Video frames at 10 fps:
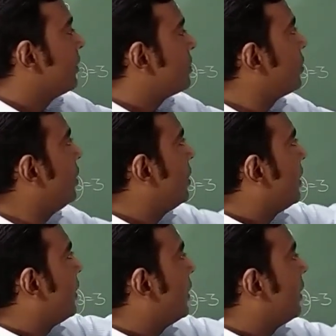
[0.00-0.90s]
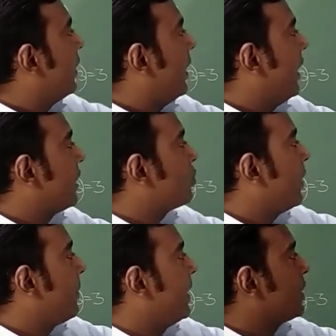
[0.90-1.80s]
So x square
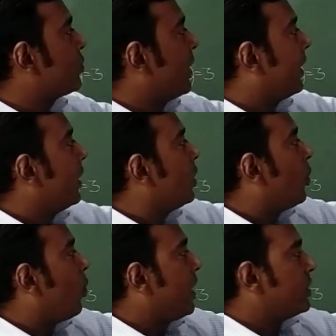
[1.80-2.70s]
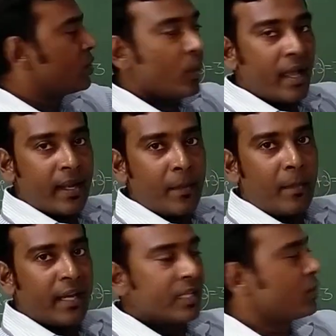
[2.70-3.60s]
minus 1. 1 square
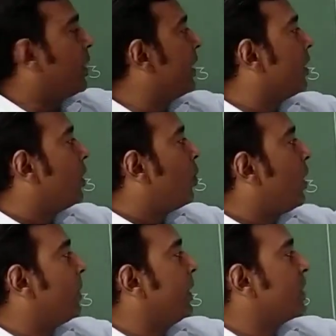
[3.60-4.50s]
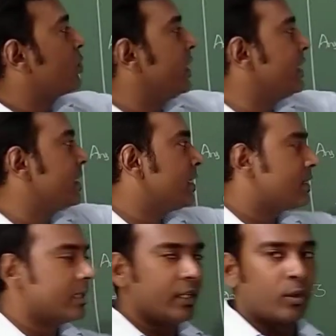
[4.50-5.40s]
minus 1. 1 minus 1 is
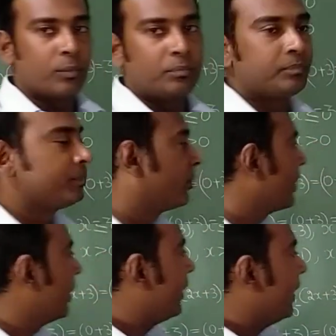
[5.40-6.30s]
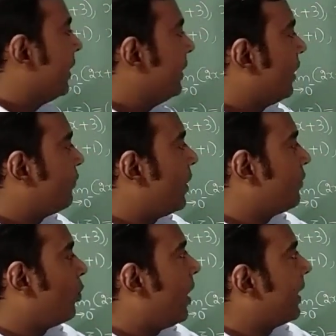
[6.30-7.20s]
0. F
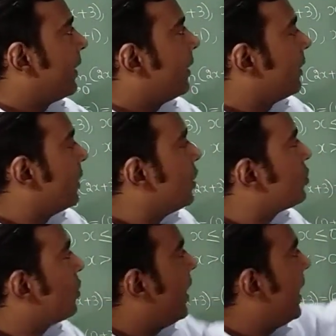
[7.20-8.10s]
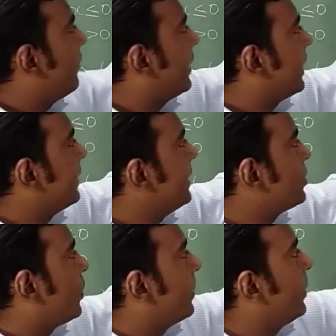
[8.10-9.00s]
of 1. So I have taken this
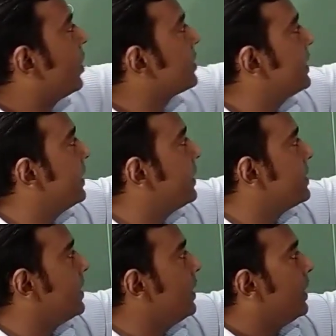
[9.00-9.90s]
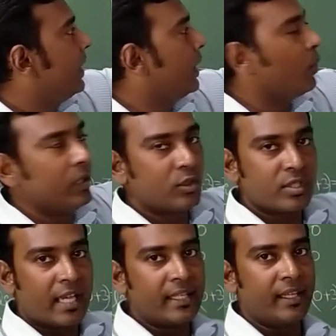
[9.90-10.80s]
one, because there is a equal to
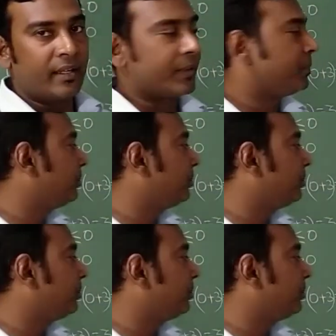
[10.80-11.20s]
sign here.